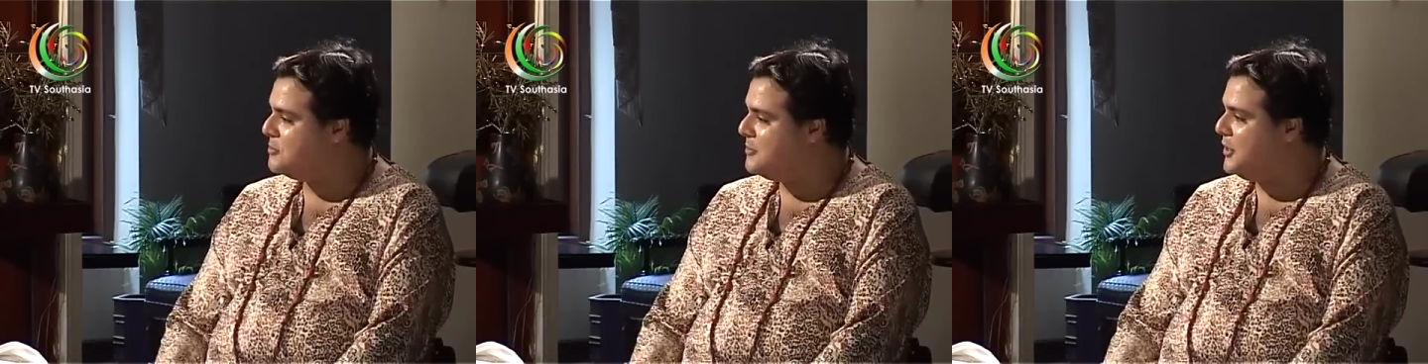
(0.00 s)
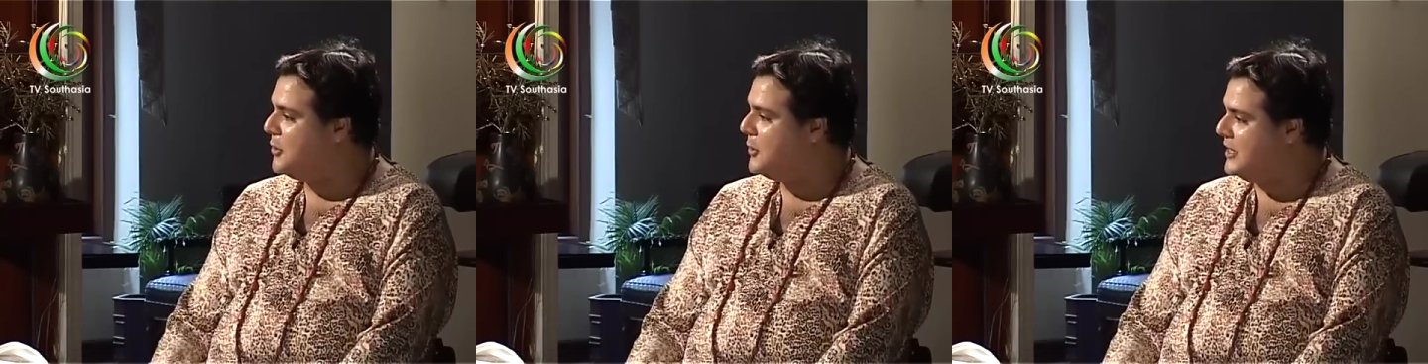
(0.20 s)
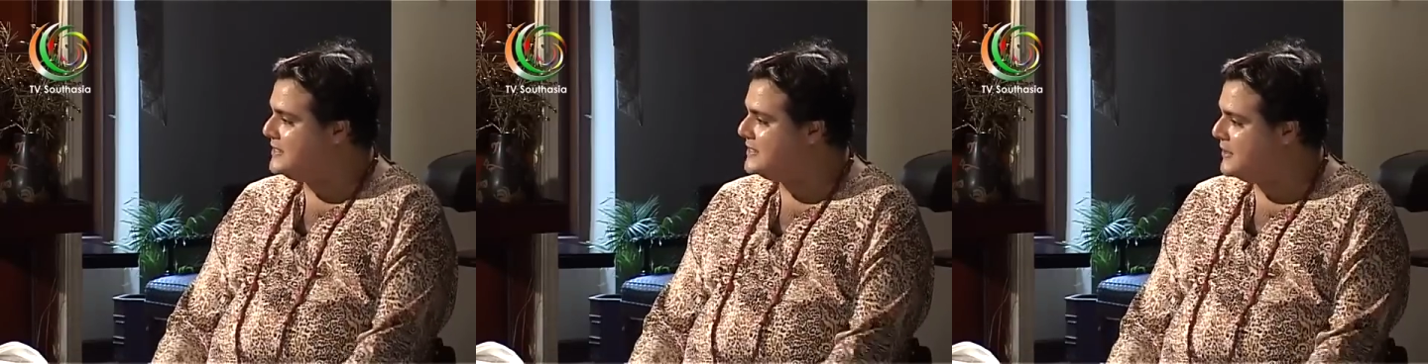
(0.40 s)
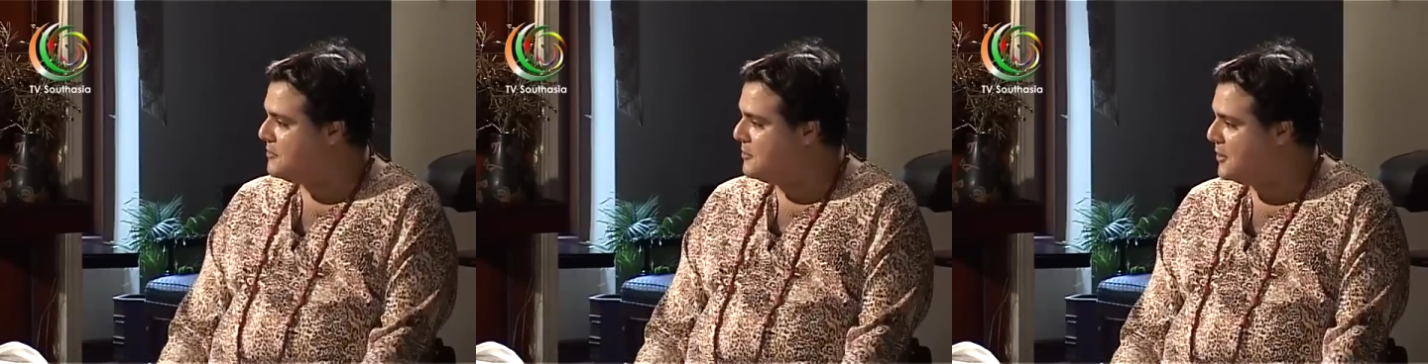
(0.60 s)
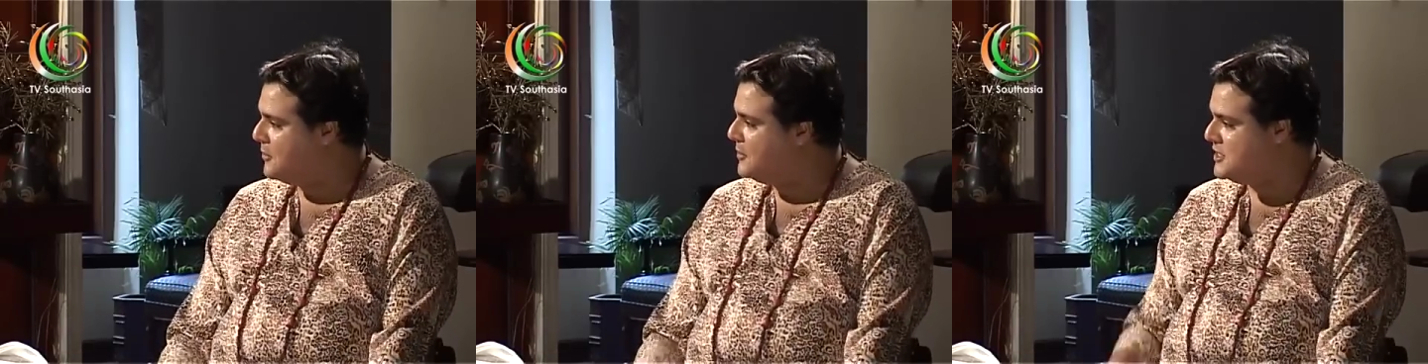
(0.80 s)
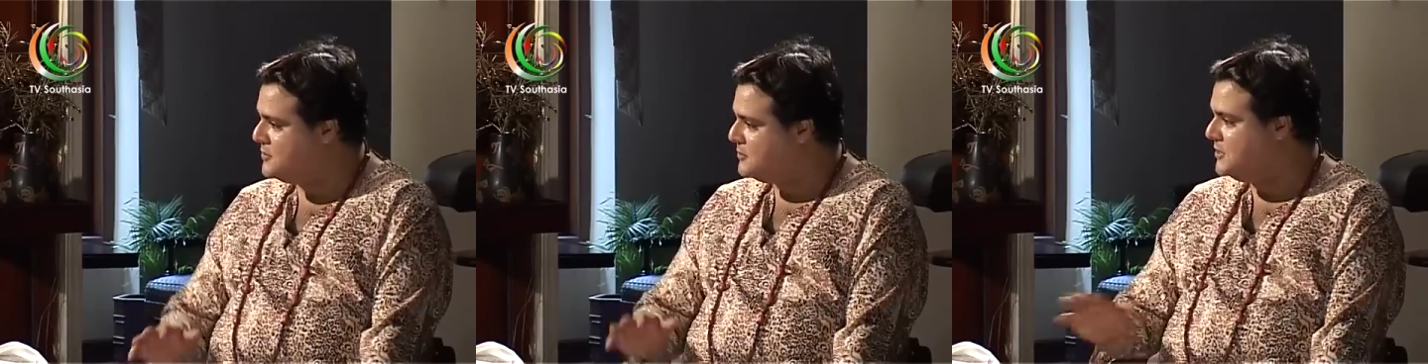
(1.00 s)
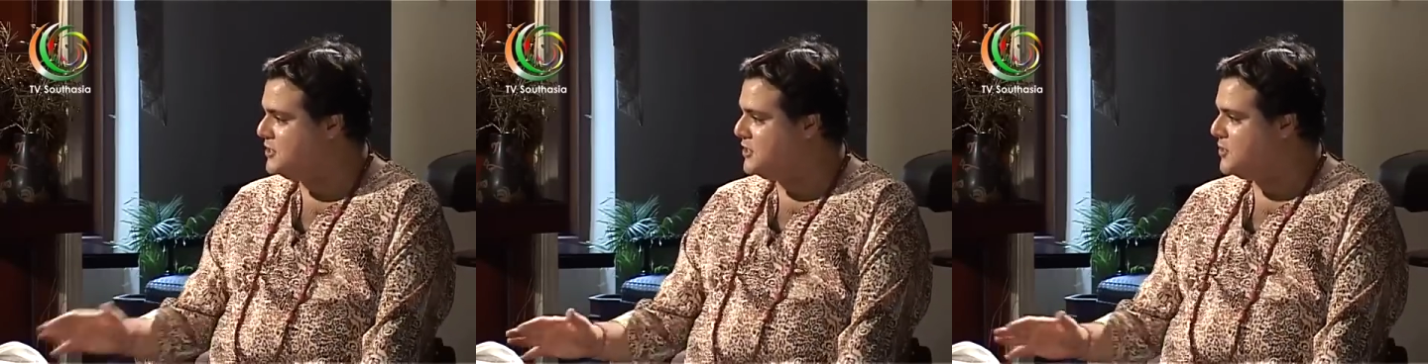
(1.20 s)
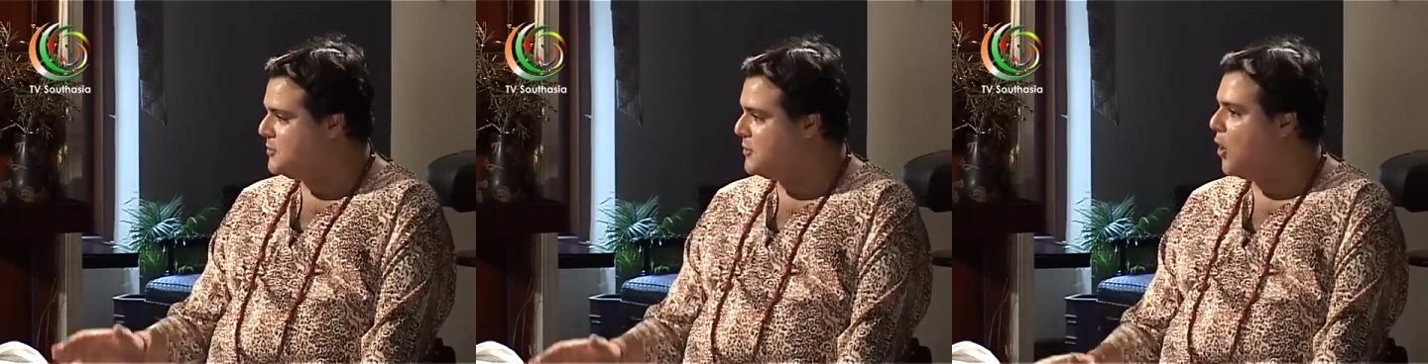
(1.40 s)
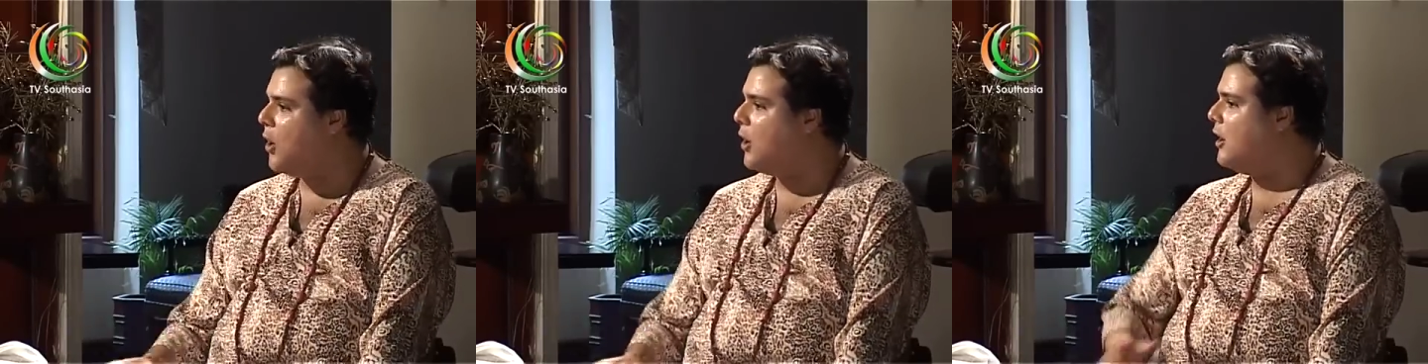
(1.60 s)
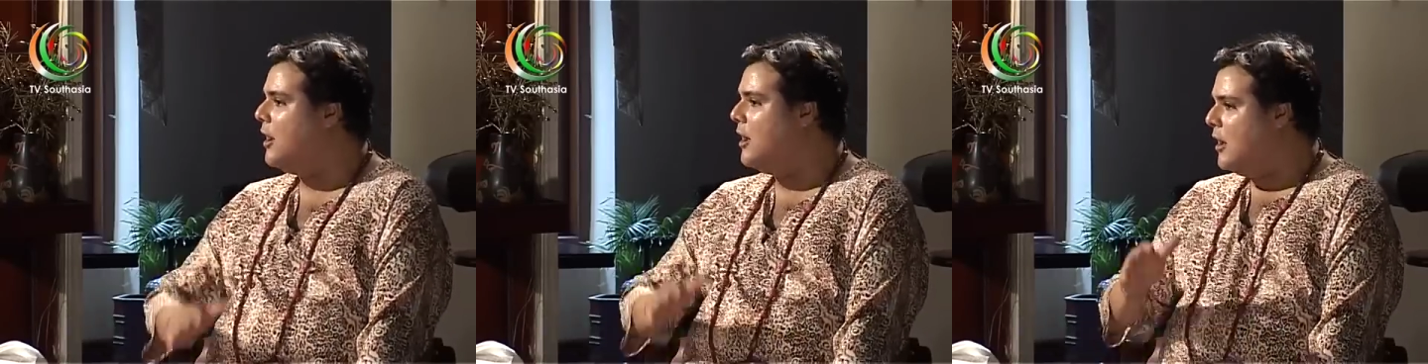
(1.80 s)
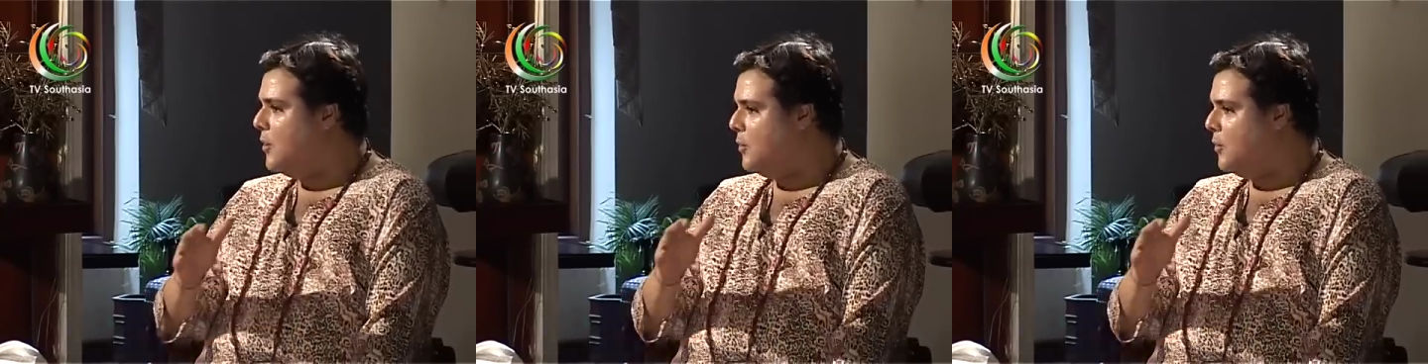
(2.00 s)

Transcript: Bengali cinema? Did, did you, or